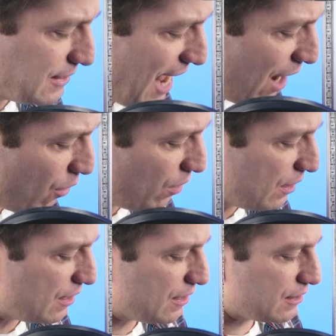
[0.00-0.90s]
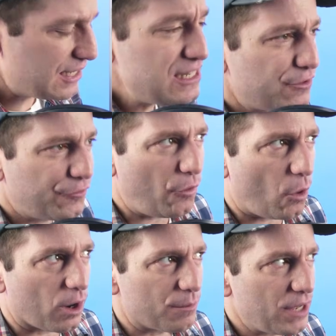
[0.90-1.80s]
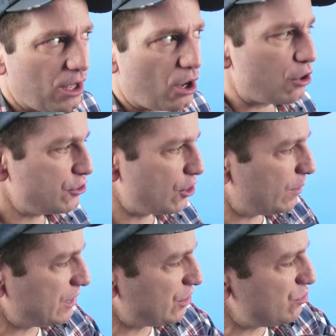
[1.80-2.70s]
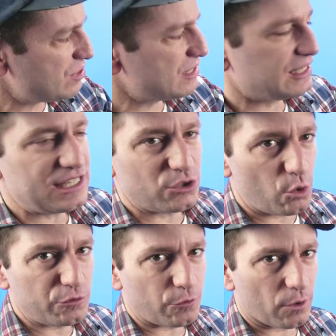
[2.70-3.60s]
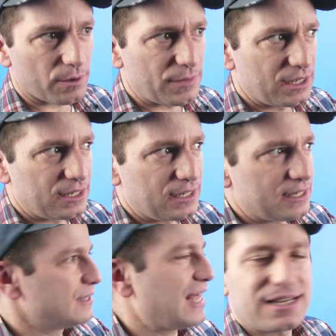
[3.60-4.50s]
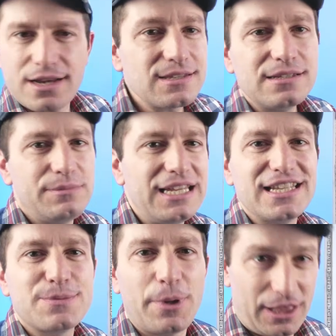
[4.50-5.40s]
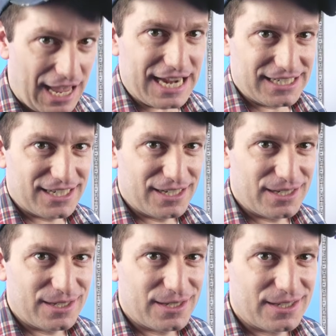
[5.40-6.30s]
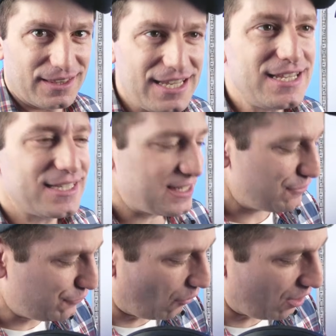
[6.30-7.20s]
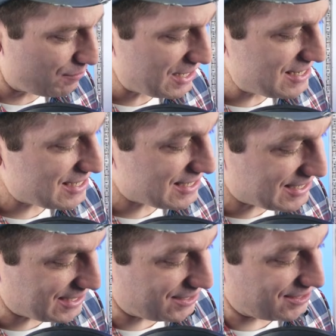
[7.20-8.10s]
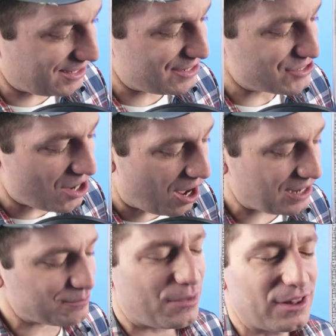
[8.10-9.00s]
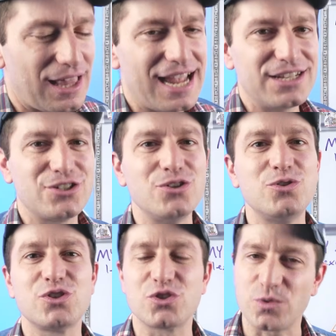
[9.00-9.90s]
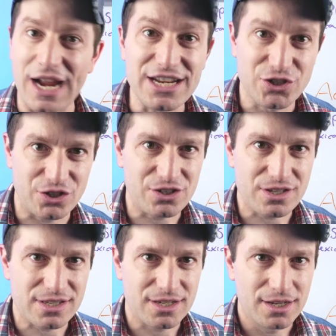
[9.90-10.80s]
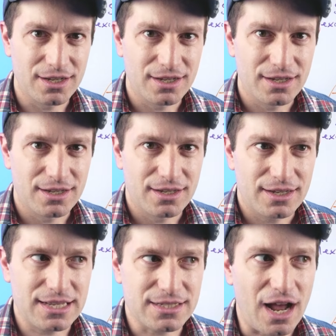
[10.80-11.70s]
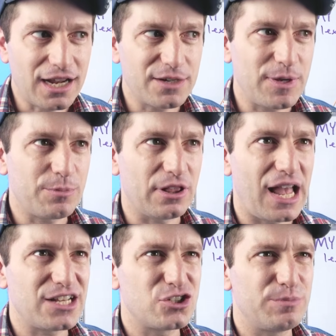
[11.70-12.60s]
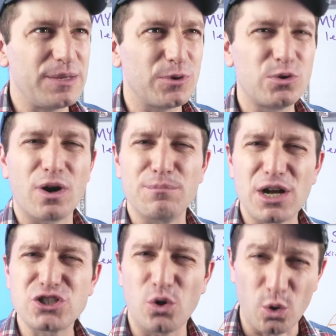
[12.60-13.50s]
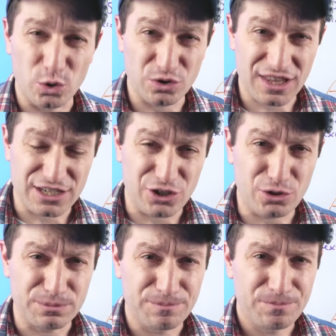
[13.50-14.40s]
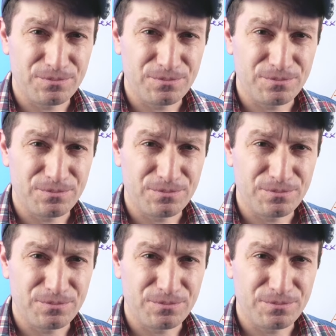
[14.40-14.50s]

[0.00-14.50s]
Now, this form, although it uses the you form, that doesn't mean it's polite. This form is still not polite to strangers. It's not going to be polite to people who are much older than you.